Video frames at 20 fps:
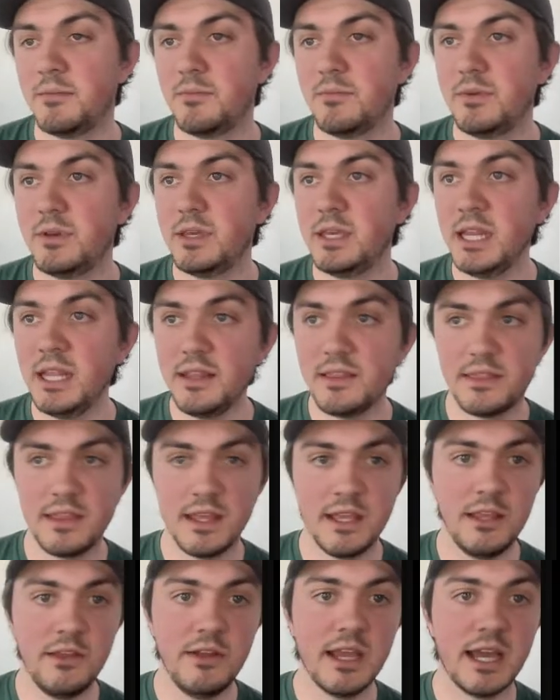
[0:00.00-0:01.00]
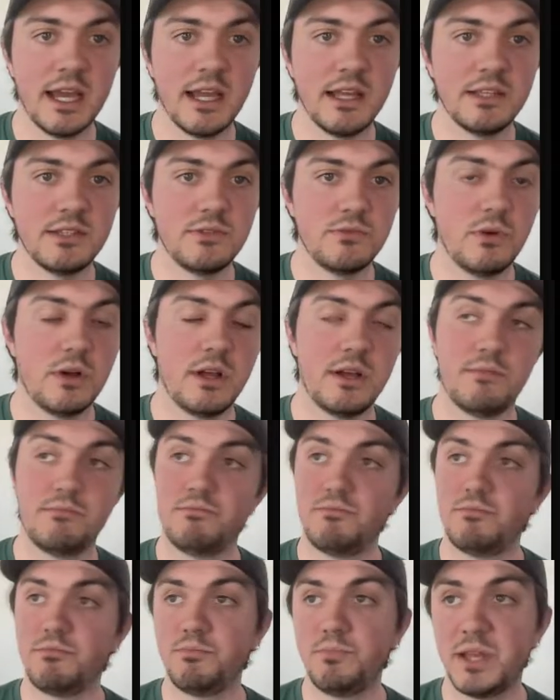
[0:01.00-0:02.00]
Neat thing, you guys,
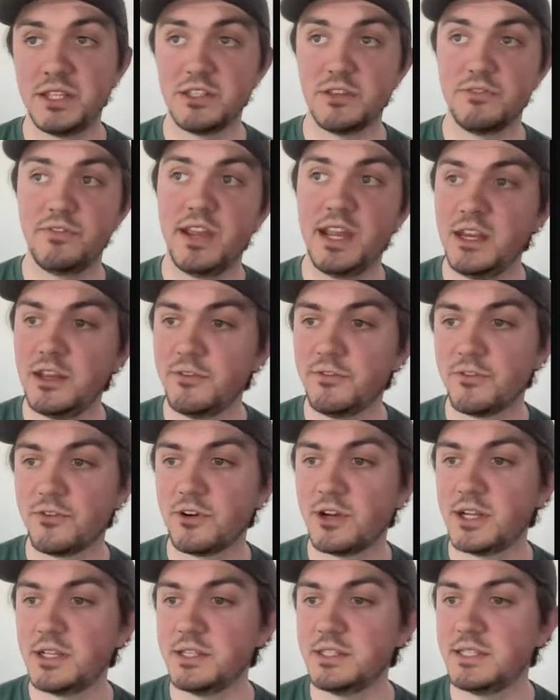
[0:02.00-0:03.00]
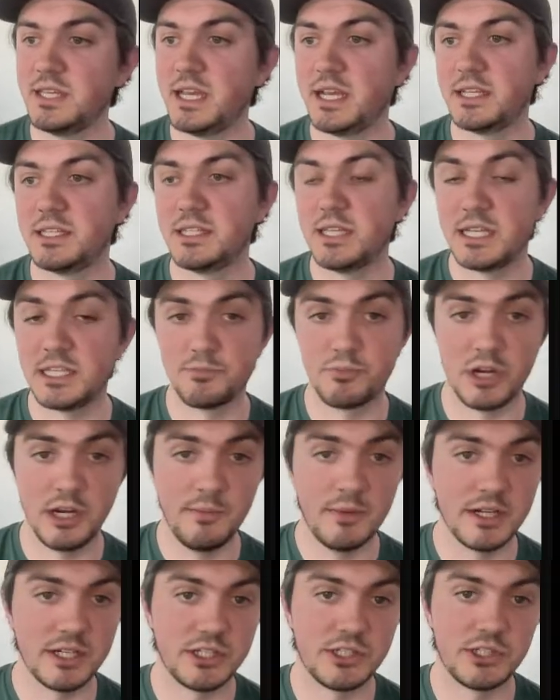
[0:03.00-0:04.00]
Pennsylvania for us has pretty
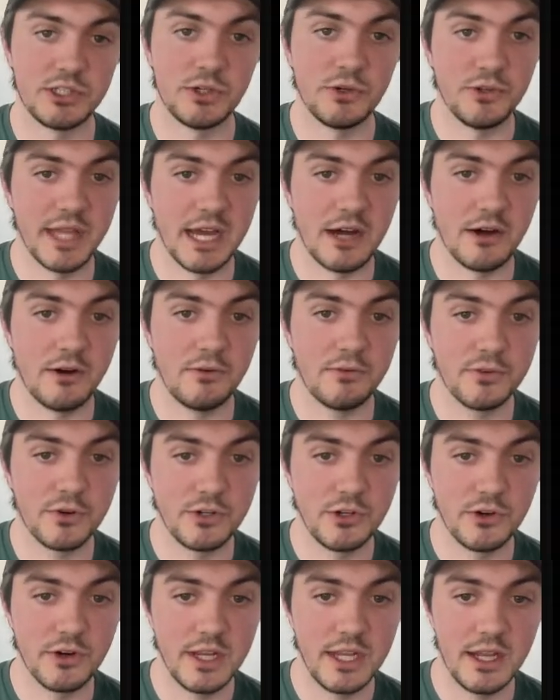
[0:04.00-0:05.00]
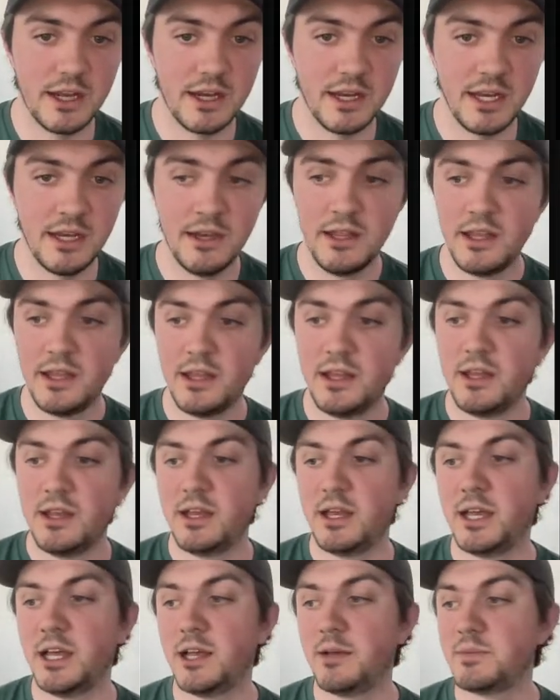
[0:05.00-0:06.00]
much sold out for turkey hunting.
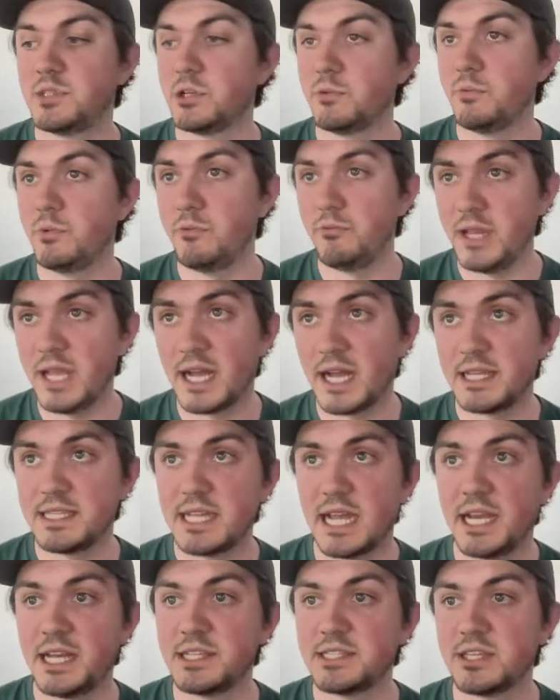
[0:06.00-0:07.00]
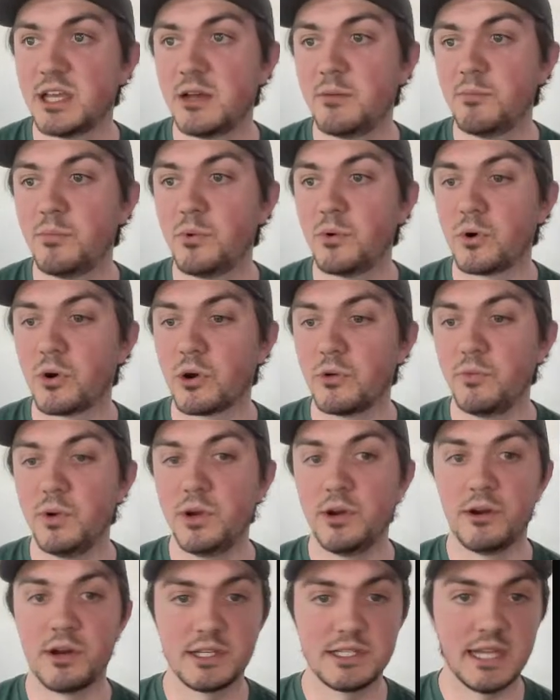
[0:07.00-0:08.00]
So when we got Titus on board,
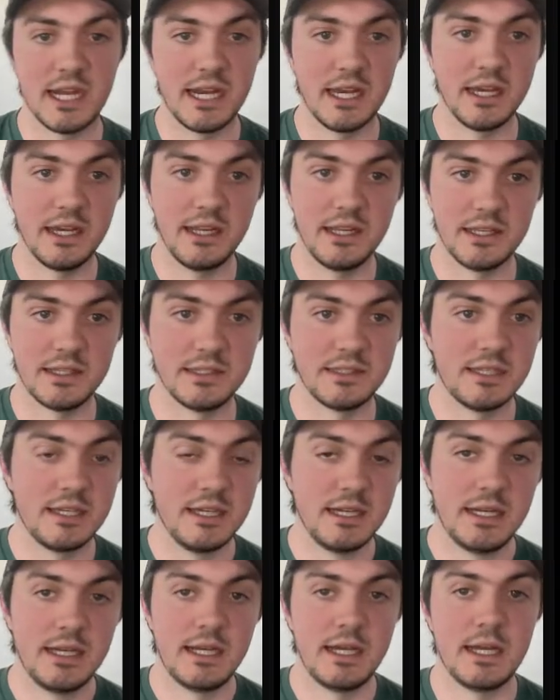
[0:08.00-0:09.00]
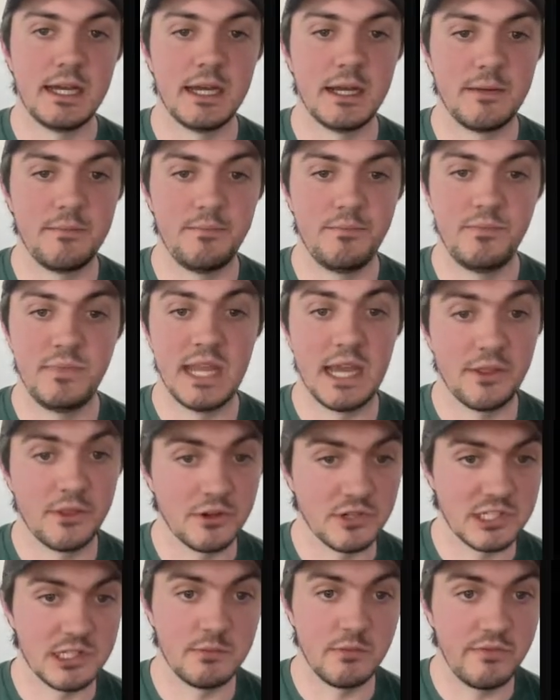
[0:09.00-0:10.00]
we were excited because now
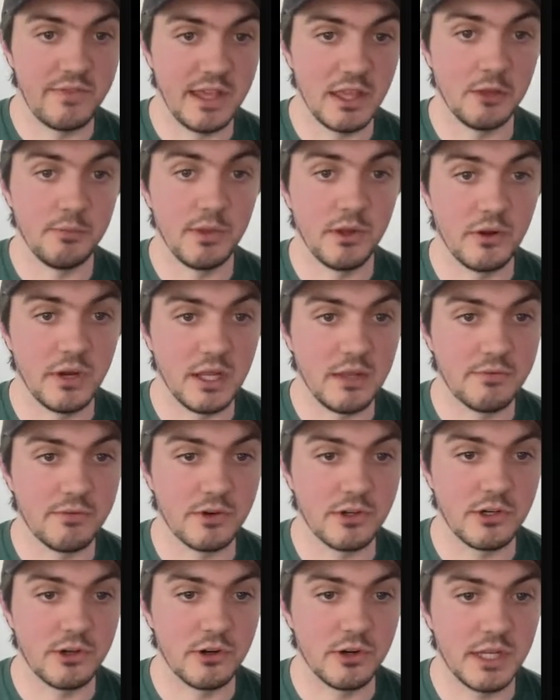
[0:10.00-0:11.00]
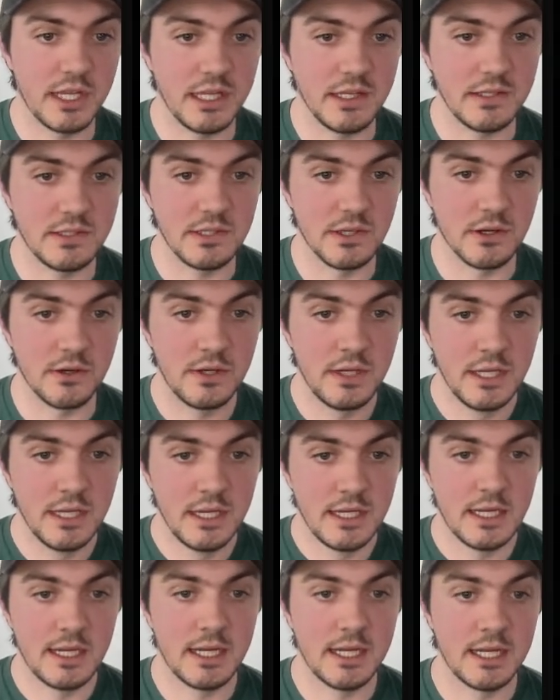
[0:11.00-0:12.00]
there's some availability for turkey. So
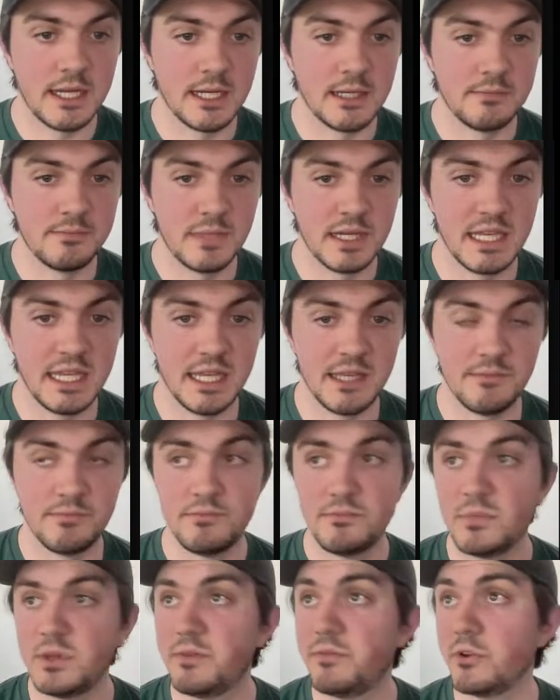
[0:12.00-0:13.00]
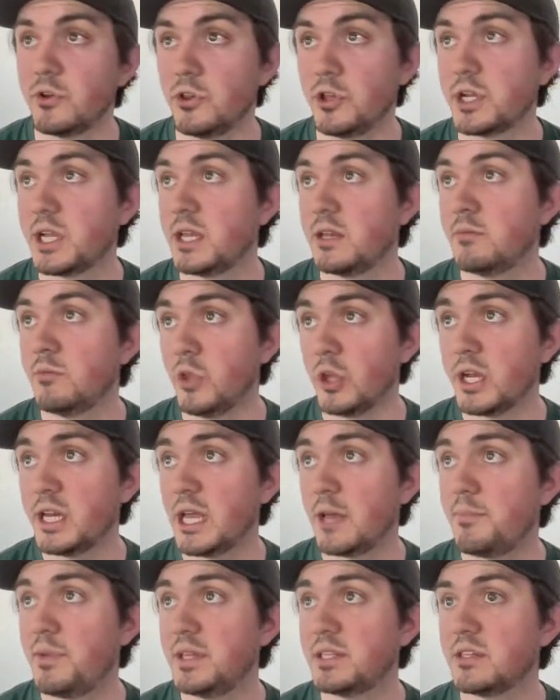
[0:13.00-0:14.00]
again, if you're looking
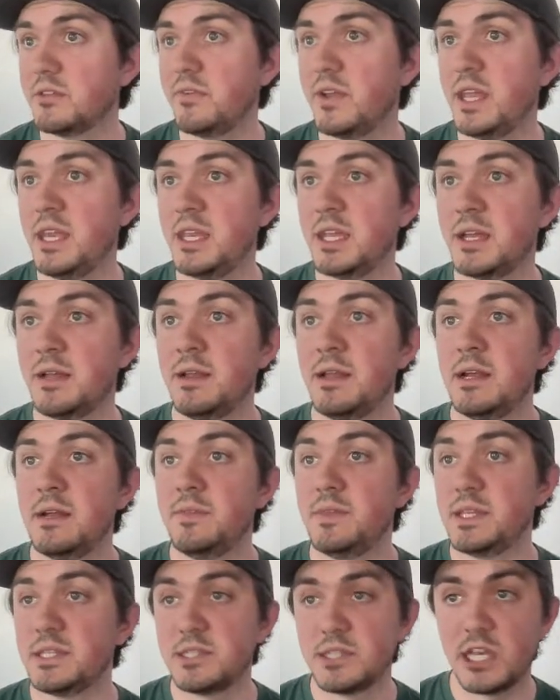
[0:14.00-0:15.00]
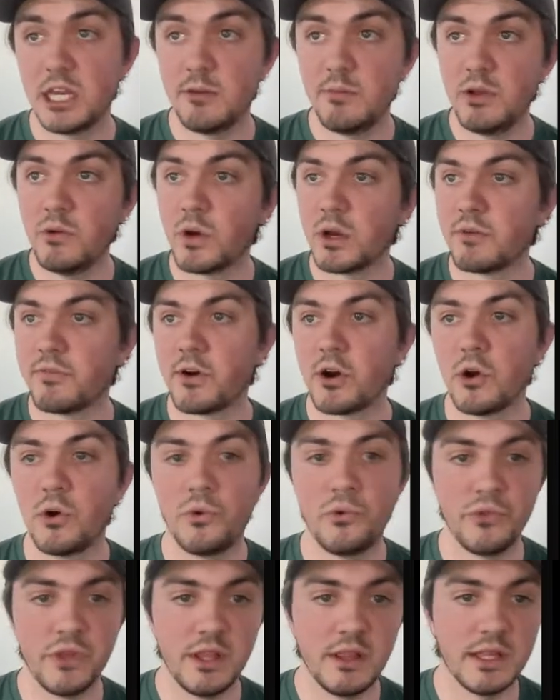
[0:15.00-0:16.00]
at Pennsylvania, this is going to be one of our
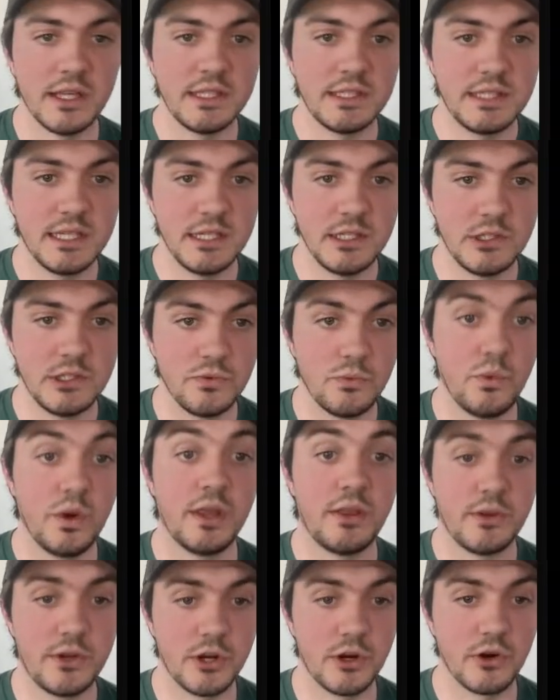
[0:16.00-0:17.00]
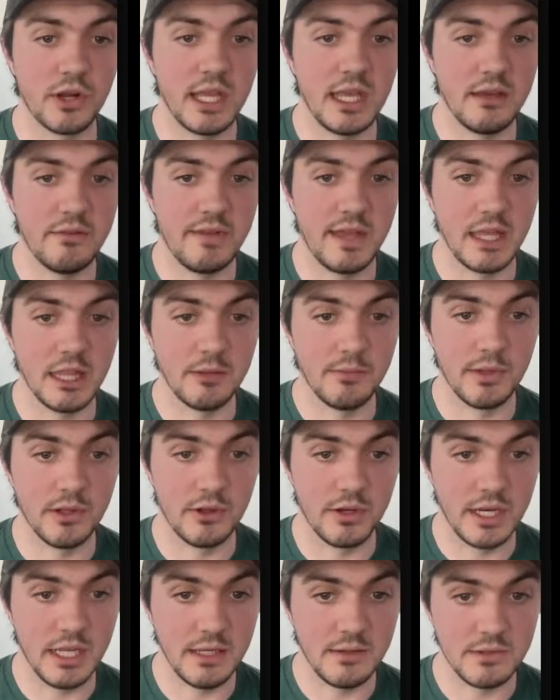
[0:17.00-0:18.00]
only listings with turkey
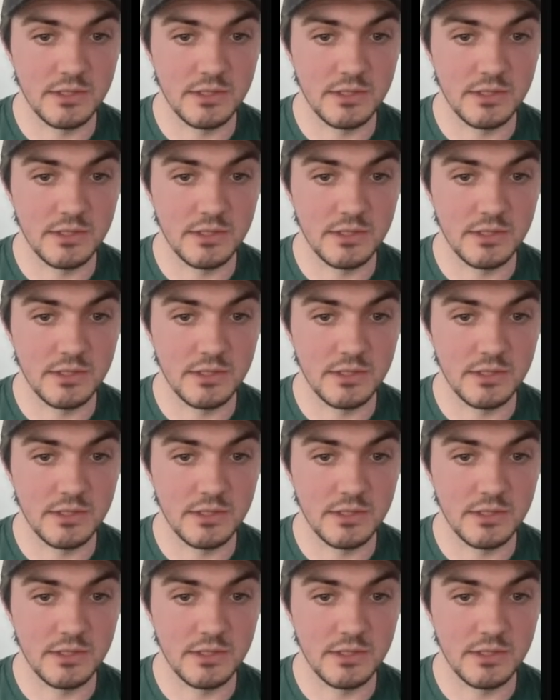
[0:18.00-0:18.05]
availability.